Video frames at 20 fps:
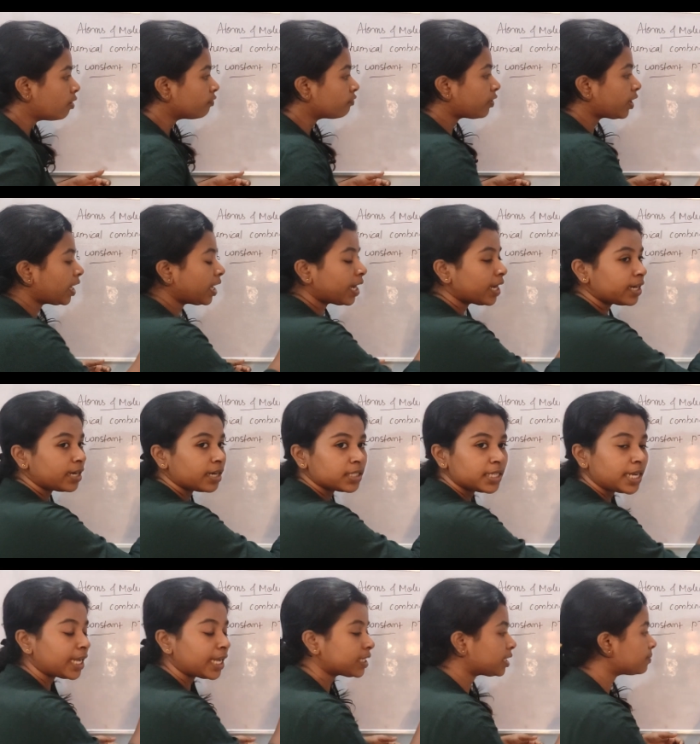3
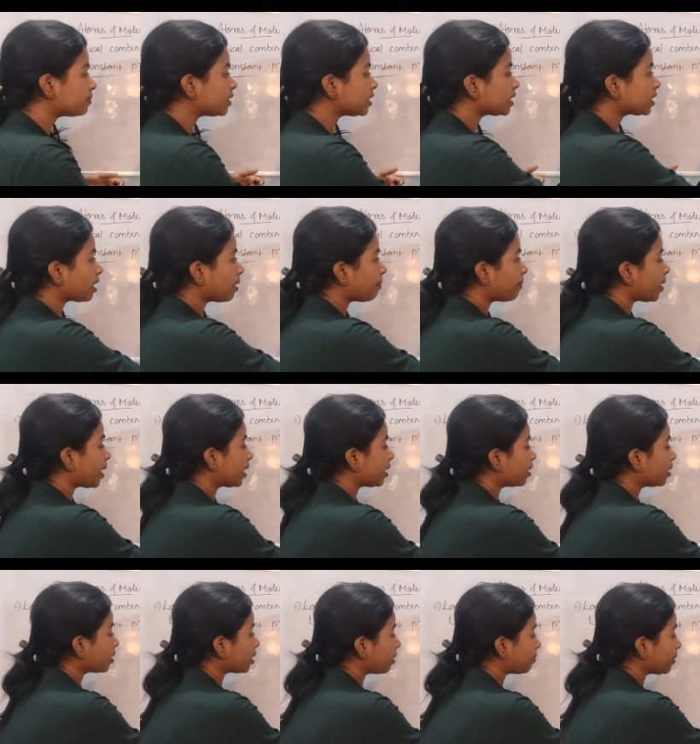hydrogen atoms is
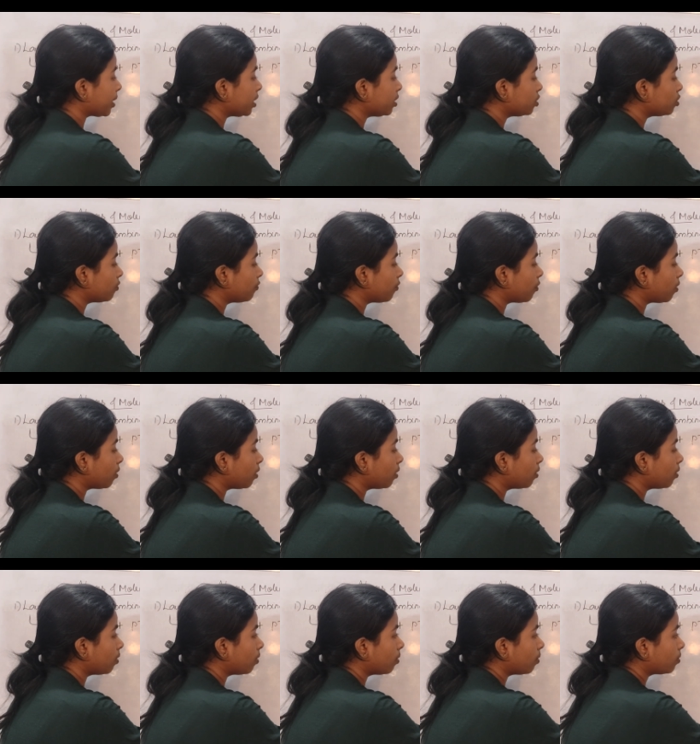coming
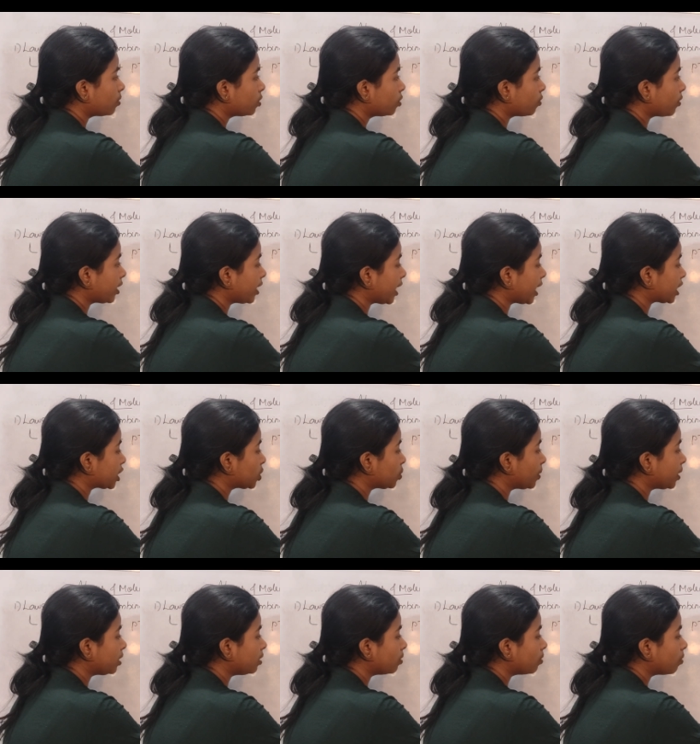to react
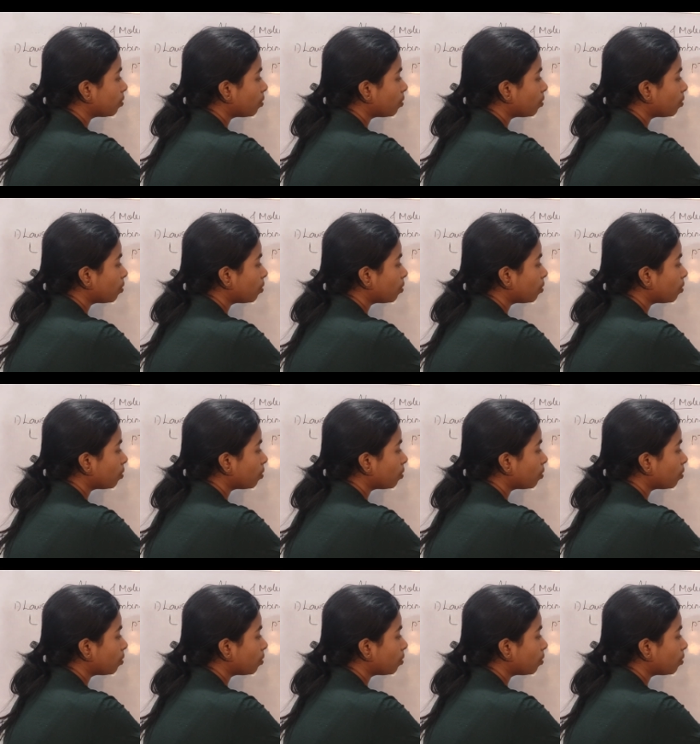with